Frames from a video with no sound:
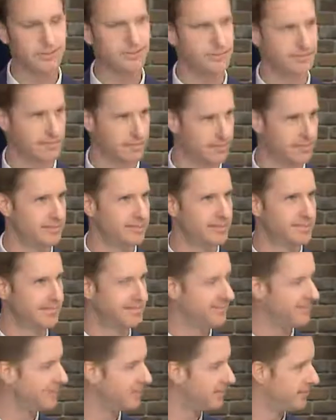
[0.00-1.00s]

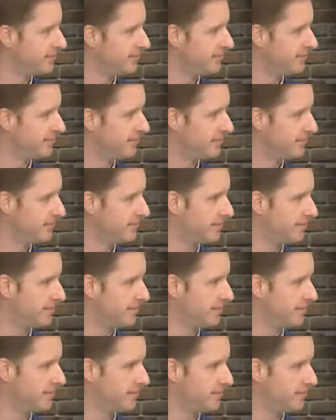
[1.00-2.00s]

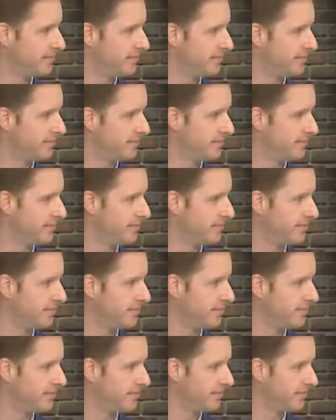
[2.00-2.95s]
No words are spoken by the person on screen.